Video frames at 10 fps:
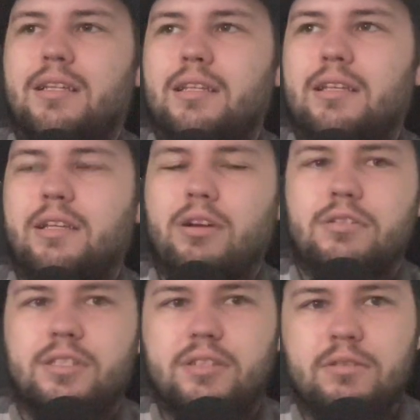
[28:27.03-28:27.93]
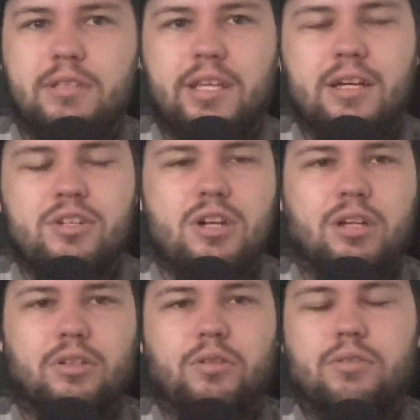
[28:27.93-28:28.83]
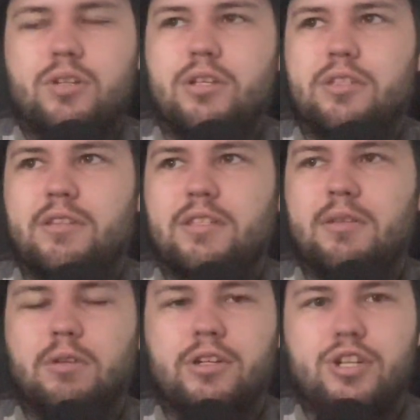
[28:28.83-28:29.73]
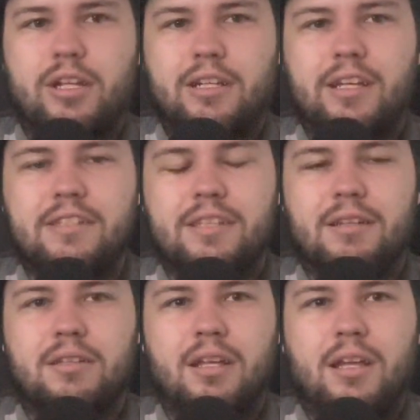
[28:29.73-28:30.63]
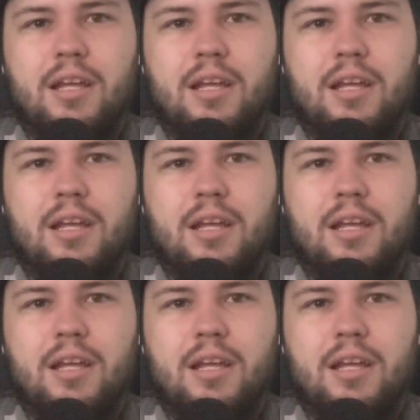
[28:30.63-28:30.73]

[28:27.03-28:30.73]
he goes into the jungle just to see where the chicken is, and